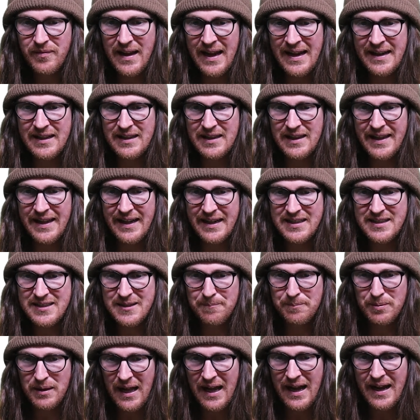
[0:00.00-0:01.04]
and click
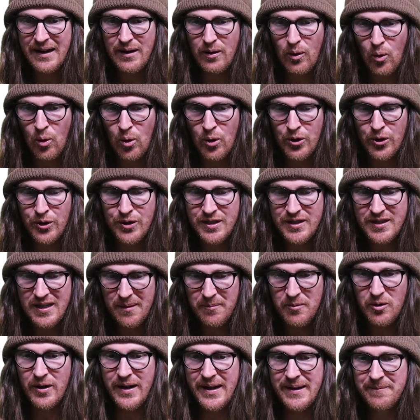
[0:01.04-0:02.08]
Supply Order
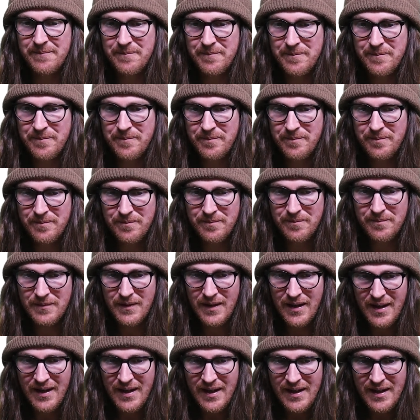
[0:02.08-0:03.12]
Summary.
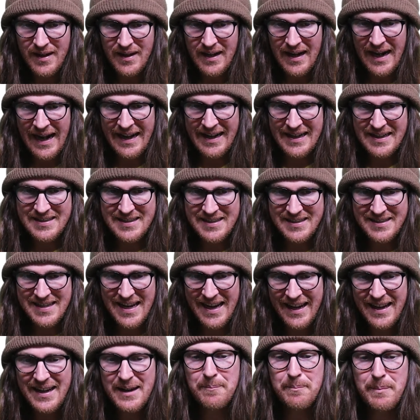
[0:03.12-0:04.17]
And it's
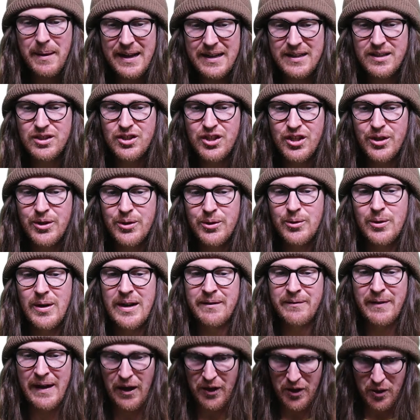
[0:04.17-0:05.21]
taken a bit to
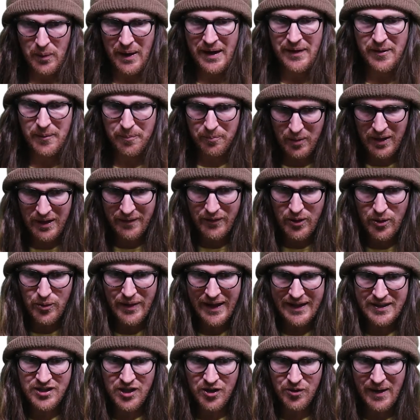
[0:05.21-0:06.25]
evaluate the preview,
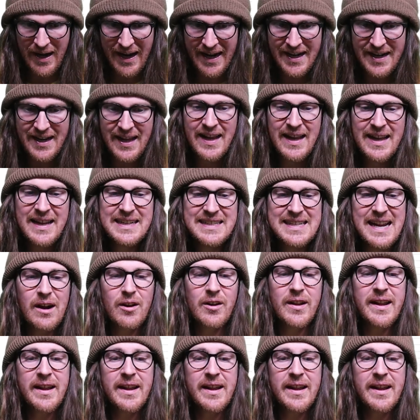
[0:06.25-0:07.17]
that's all right. Down